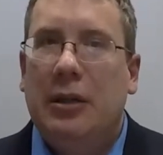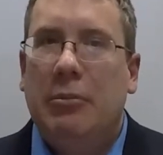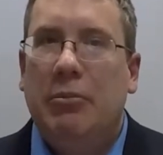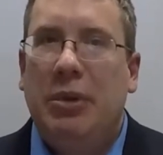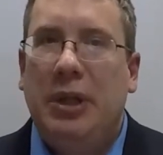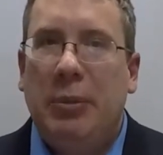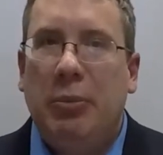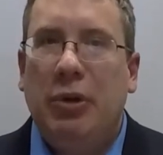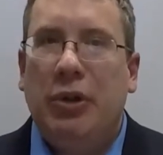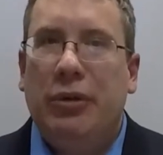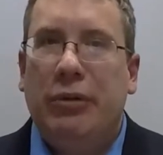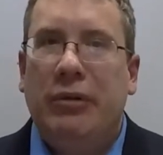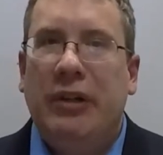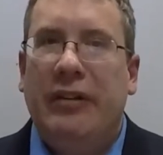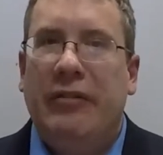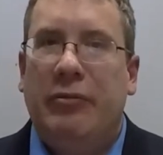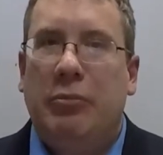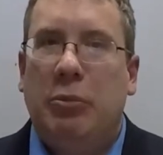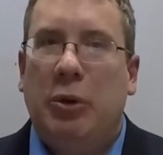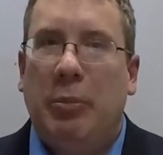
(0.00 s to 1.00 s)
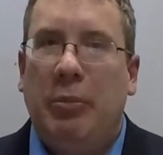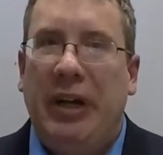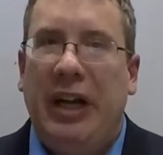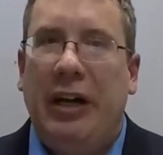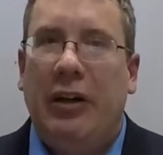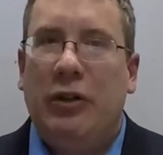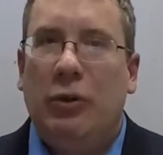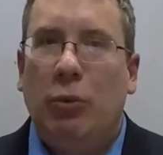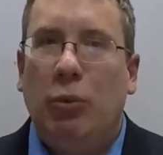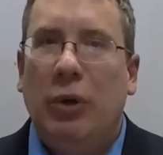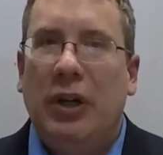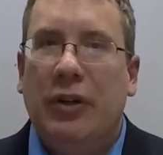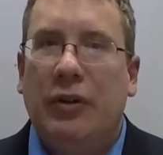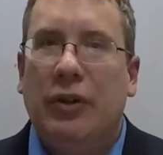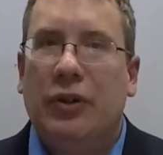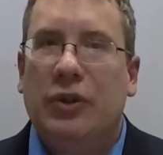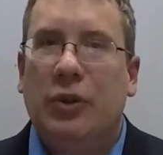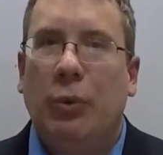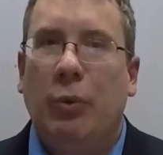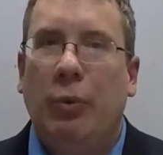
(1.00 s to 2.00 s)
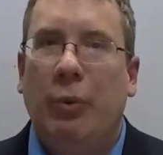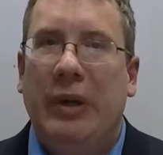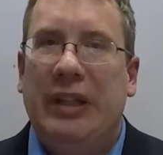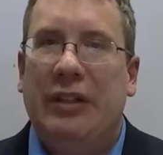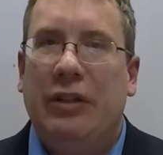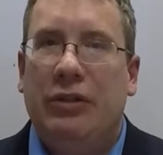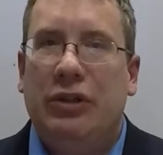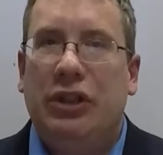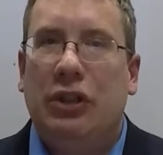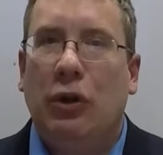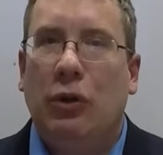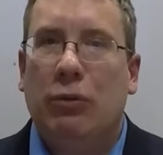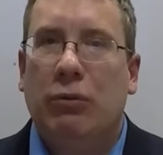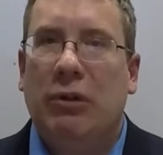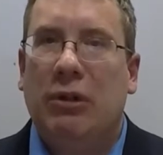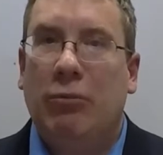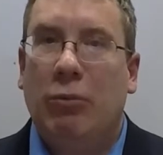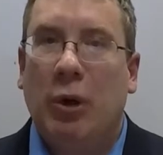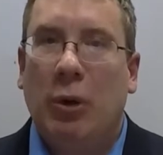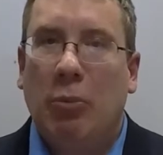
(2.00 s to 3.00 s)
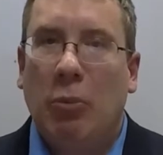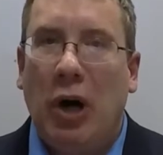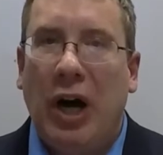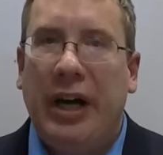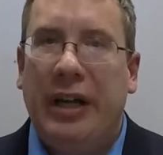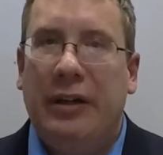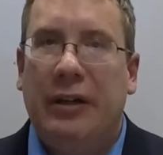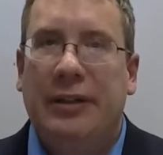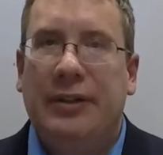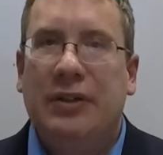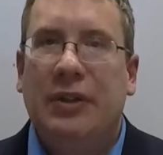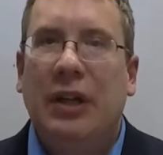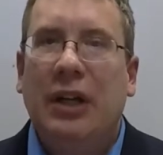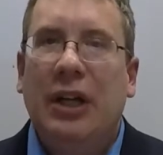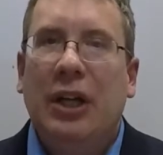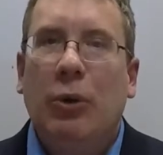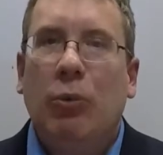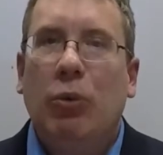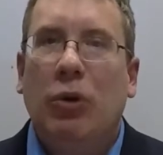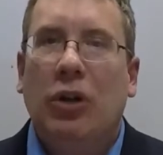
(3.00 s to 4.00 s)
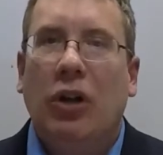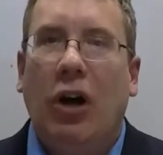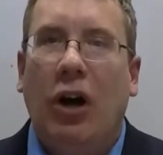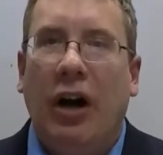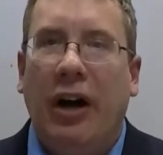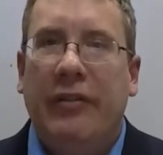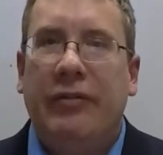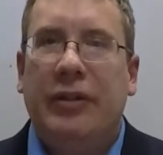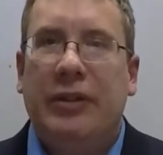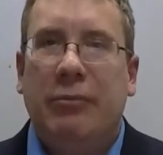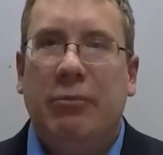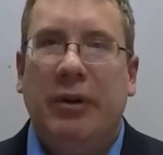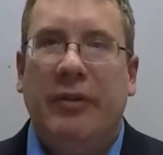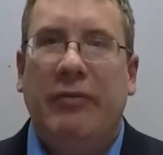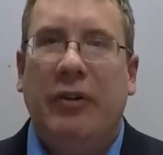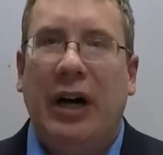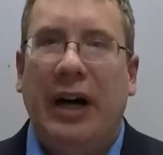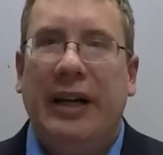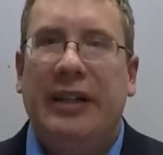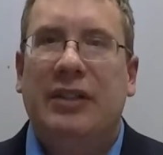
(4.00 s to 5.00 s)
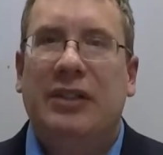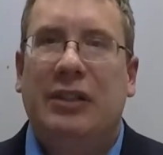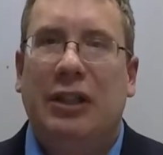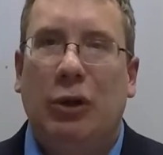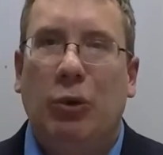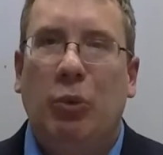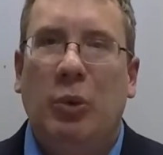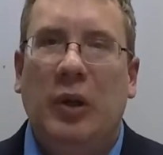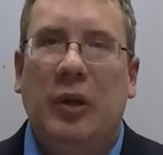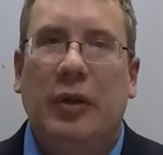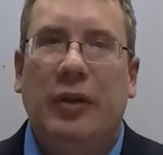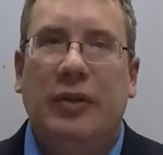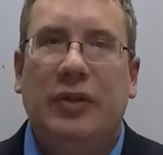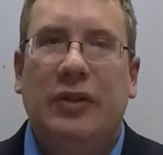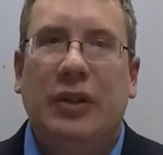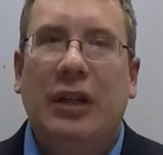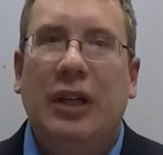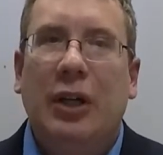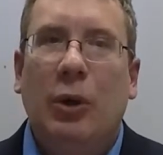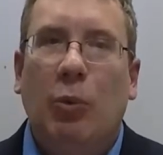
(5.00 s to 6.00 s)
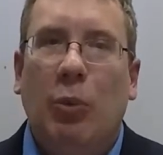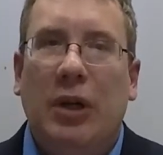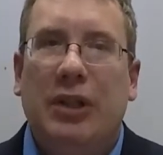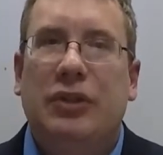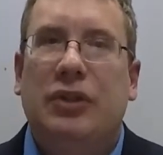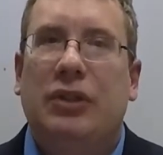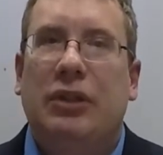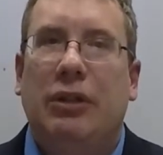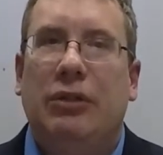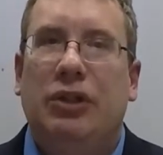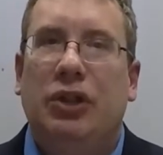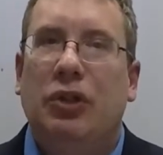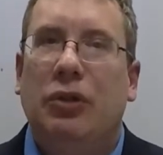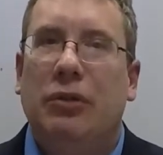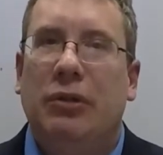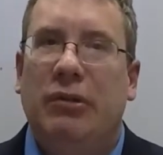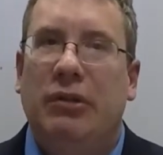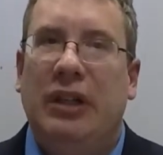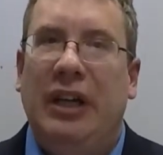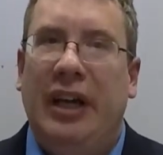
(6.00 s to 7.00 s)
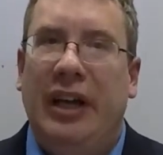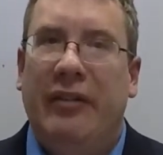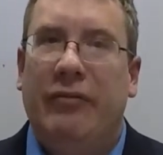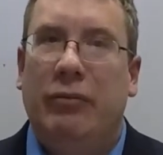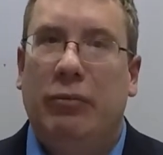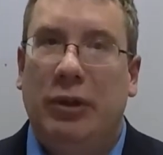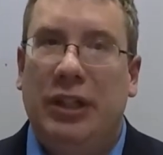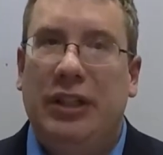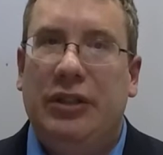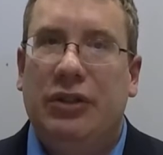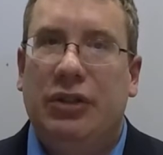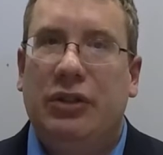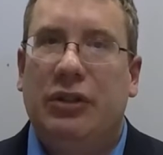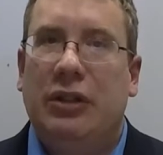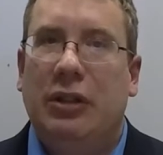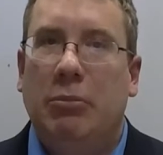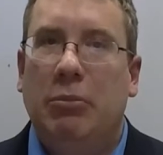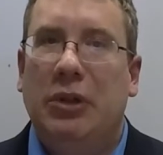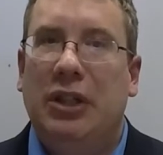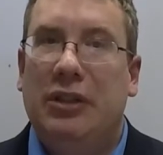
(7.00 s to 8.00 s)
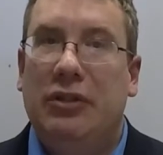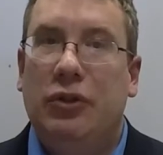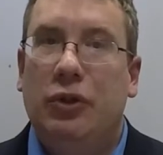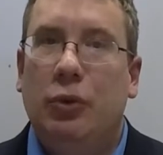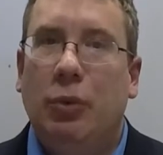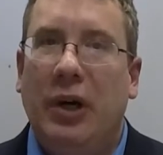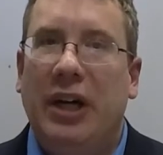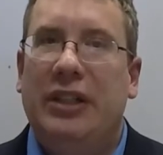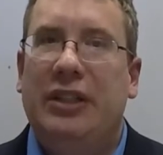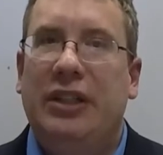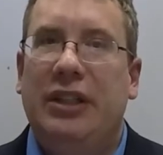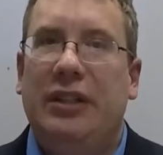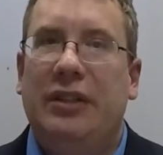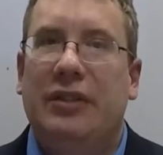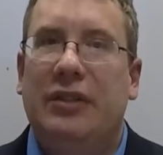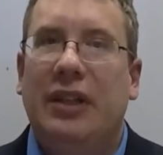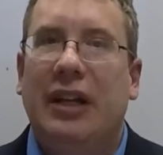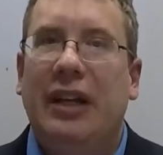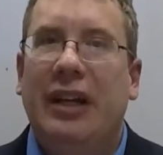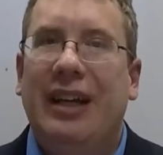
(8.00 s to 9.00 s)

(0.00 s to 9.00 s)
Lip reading: People who have prepared wills when their children were minors will often revise their wills once their children have reached their mid-20s.